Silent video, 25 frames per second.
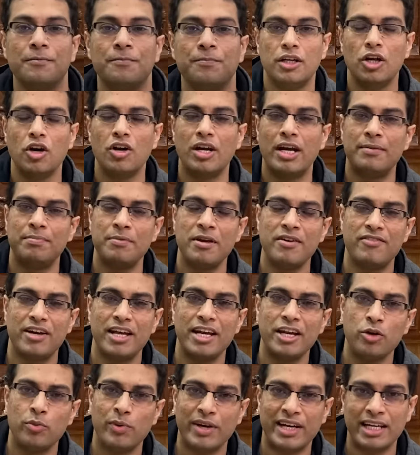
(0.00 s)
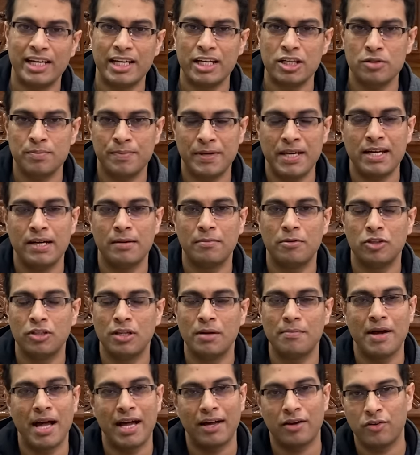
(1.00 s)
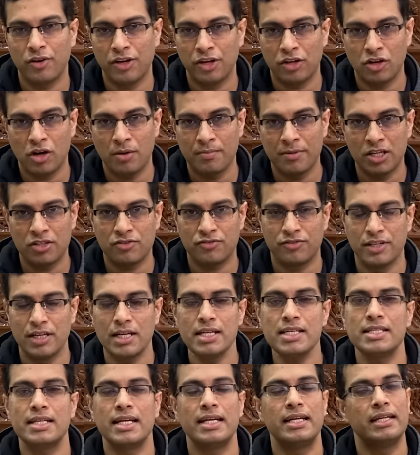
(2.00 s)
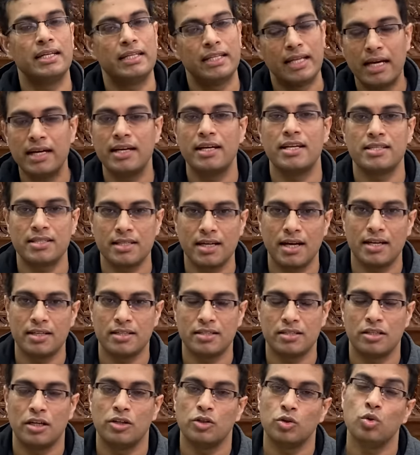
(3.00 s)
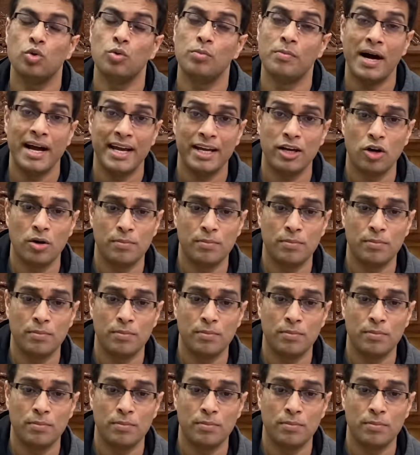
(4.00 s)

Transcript: Now, let me very quickly speak about the macroeconomics first and then discuss the two buying